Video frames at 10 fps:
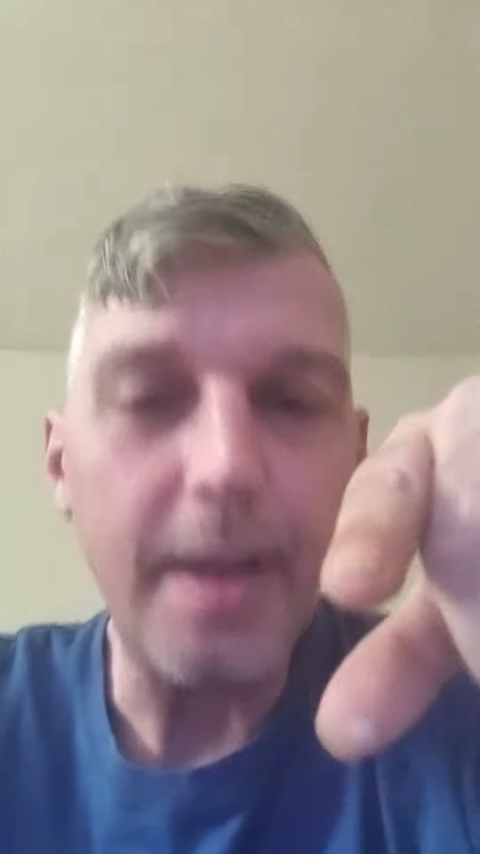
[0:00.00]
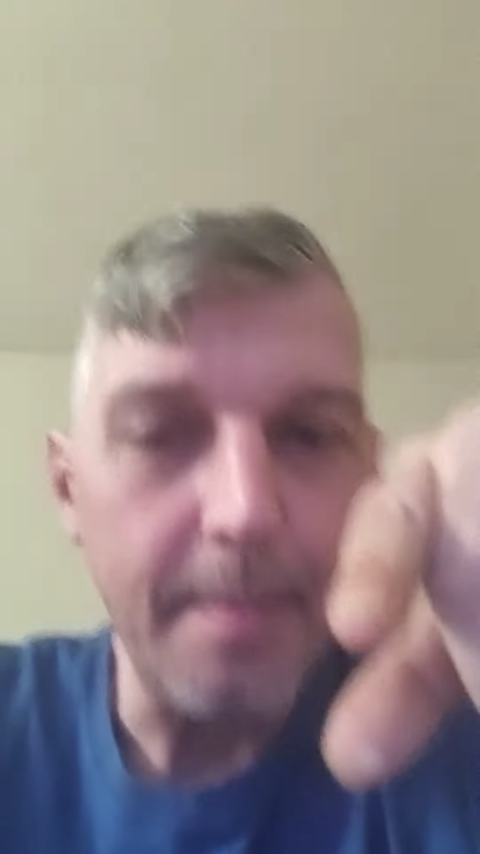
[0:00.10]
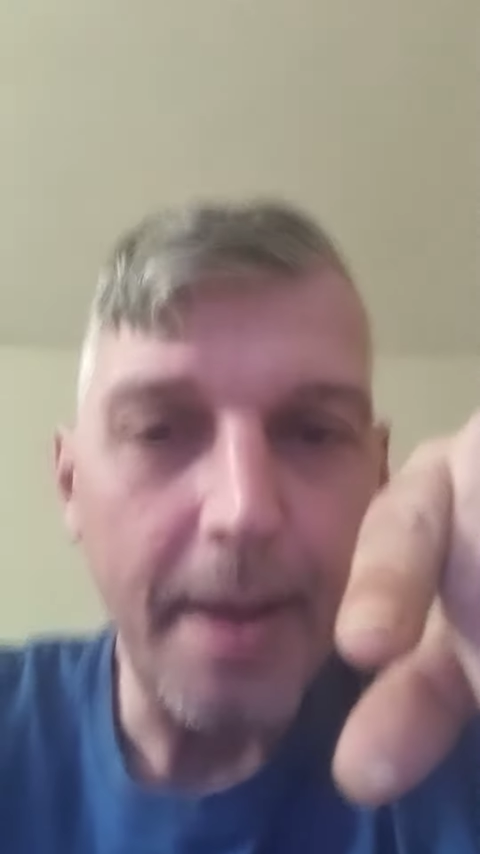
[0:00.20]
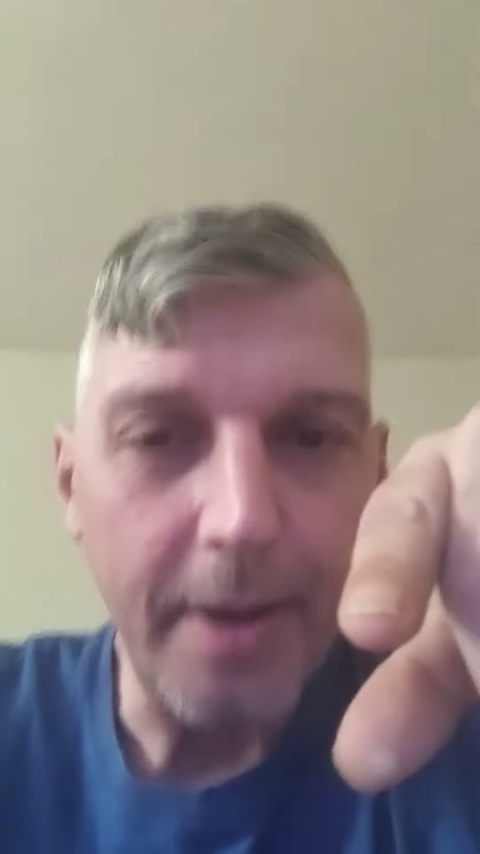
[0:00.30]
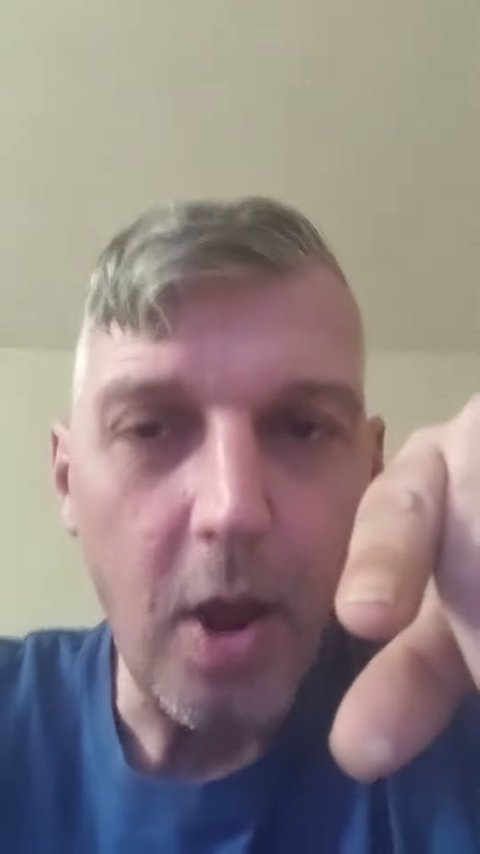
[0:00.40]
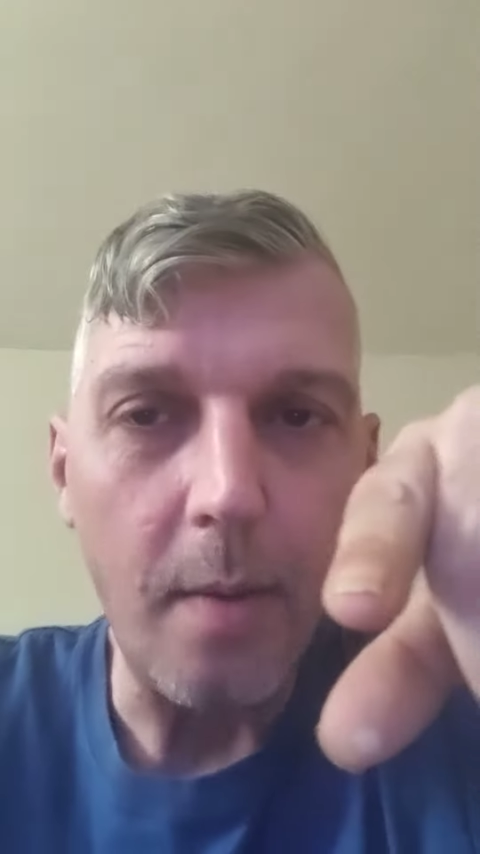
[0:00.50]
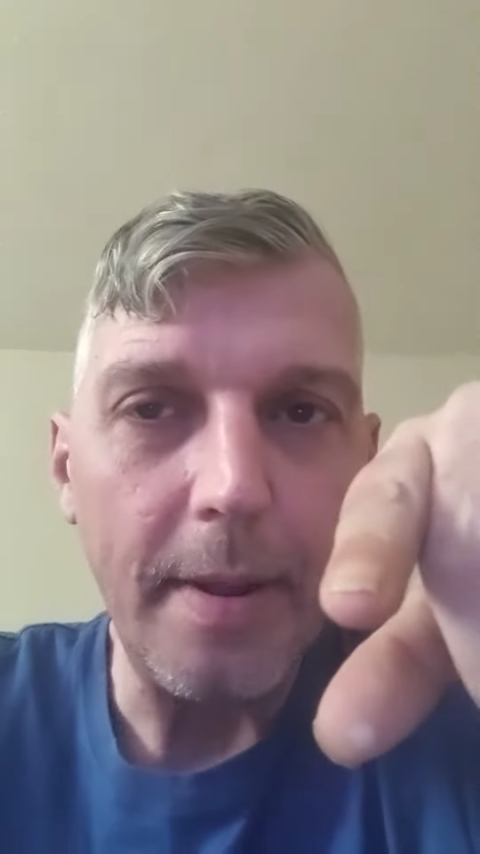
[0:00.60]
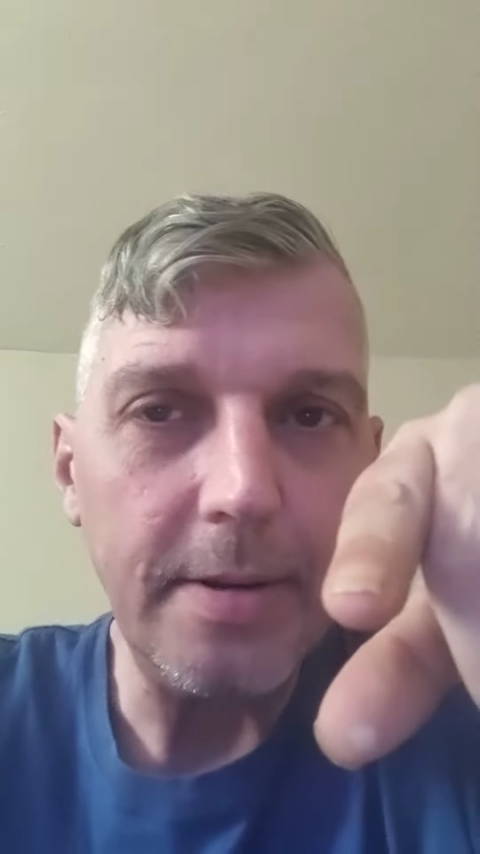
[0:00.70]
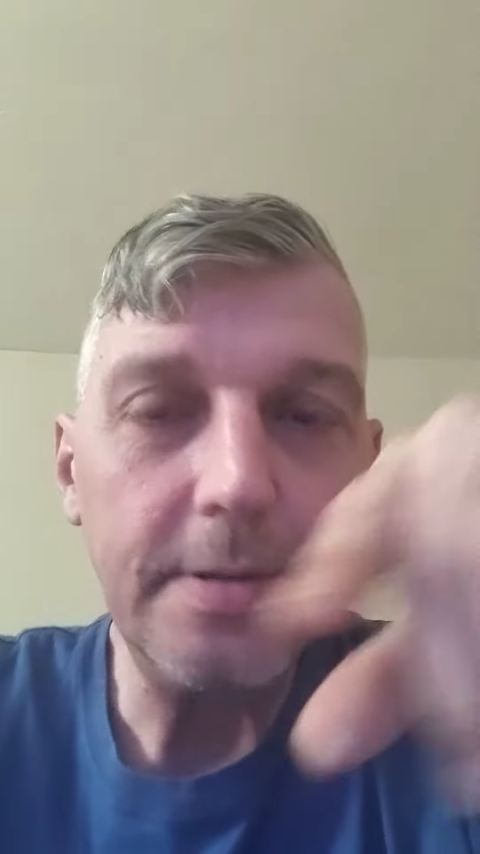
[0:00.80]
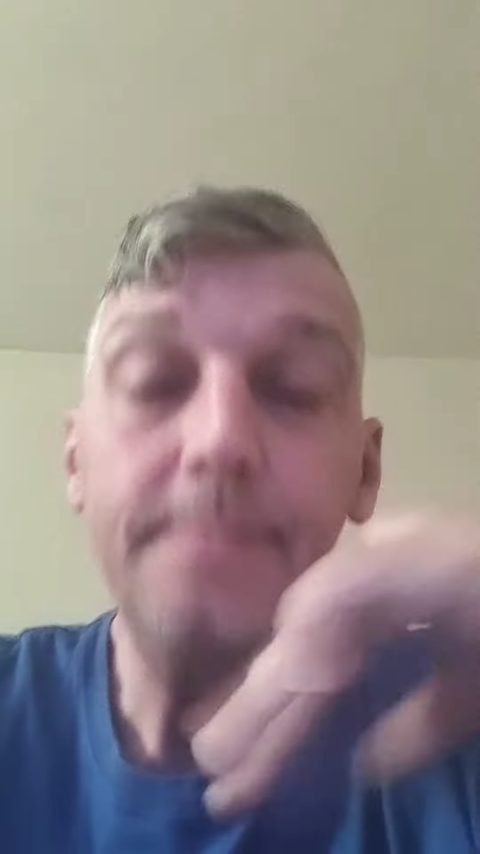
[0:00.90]
in my
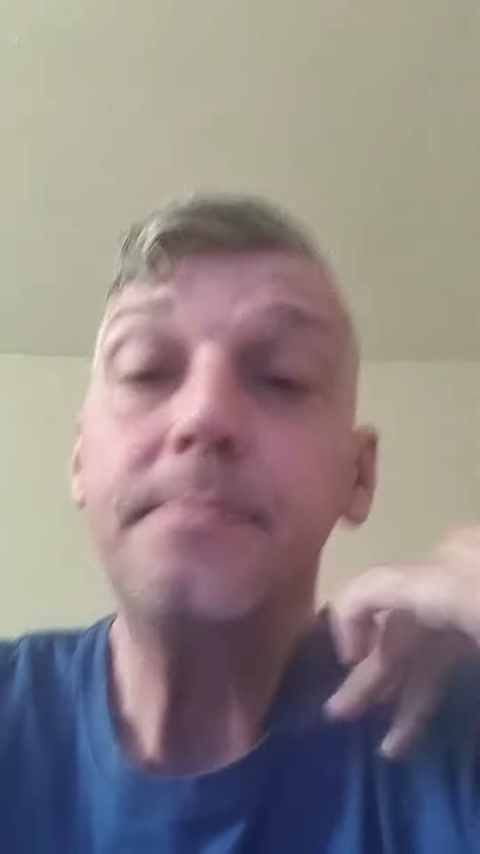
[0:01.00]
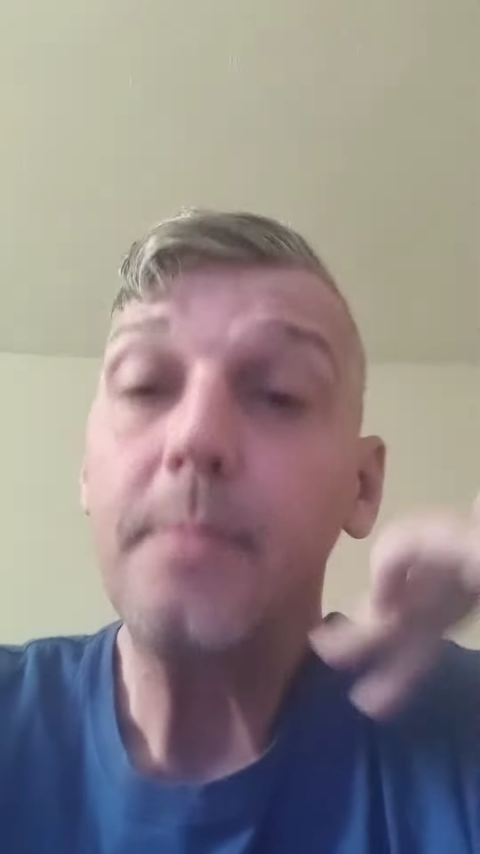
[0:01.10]
comments,